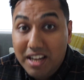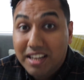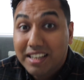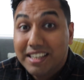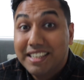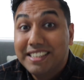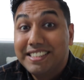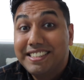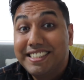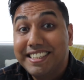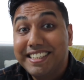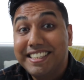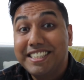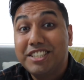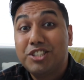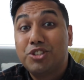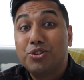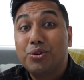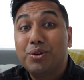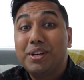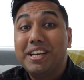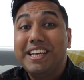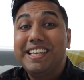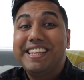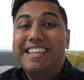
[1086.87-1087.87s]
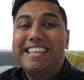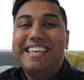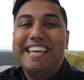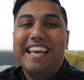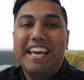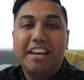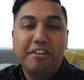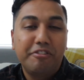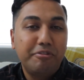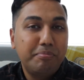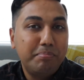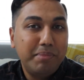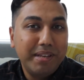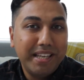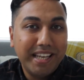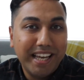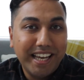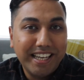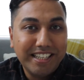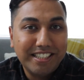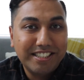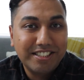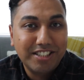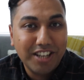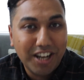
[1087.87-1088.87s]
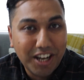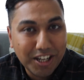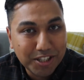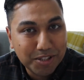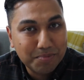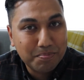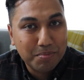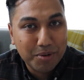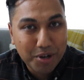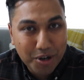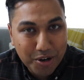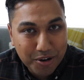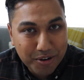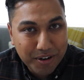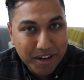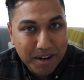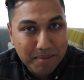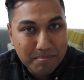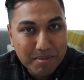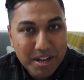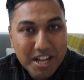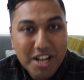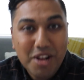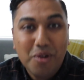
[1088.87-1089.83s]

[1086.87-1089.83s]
consider joining the FBA Stars program,